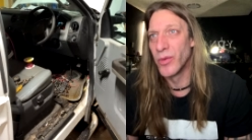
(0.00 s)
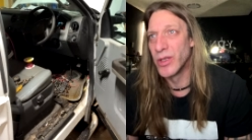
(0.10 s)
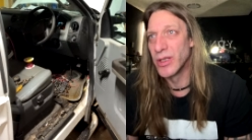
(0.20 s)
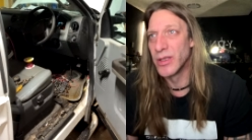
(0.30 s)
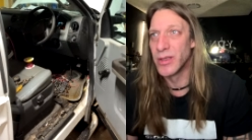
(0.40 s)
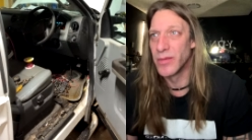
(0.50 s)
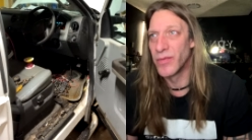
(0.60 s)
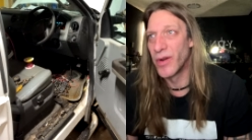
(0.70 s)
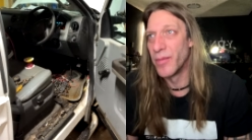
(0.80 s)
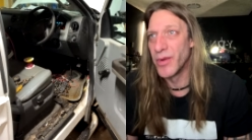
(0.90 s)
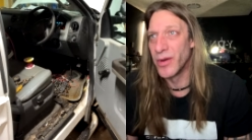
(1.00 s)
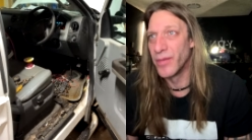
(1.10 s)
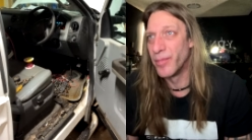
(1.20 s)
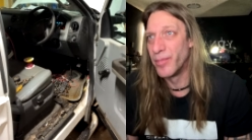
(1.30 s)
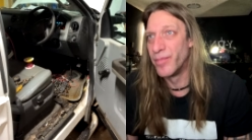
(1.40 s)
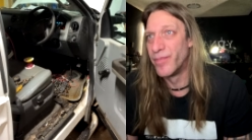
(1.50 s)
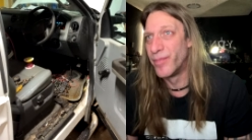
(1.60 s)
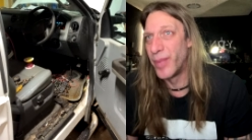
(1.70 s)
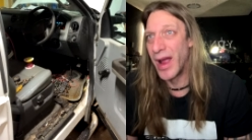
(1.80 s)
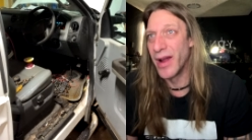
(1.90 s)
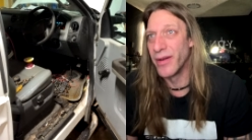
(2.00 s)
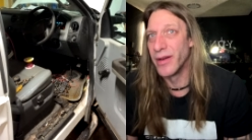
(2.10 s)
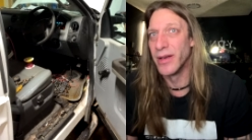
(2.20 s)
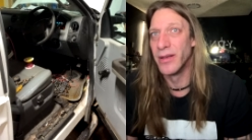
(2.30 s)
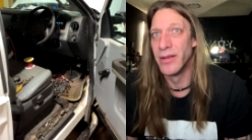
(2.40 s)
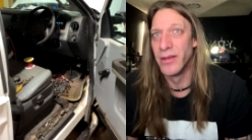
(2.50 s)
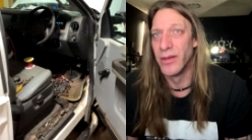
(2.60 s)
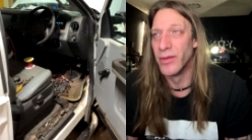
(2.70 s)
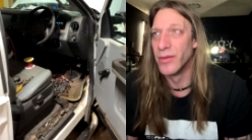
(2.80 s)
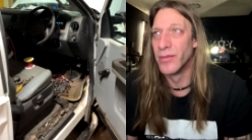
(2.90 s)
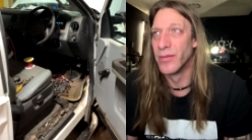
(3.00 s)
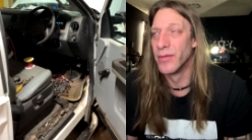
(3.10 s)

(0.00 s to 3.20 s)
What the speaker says: which is from your battery, dude.